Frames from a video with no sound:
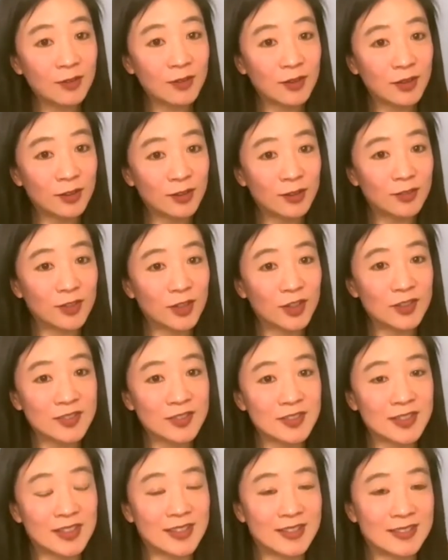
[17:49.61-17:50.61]
do
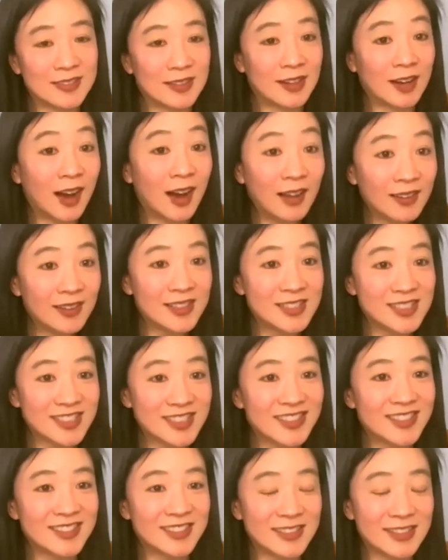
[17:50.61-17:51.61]
universities and
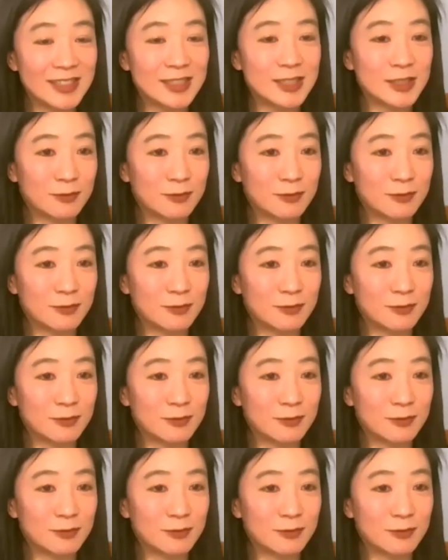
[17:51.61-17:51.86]
colleges need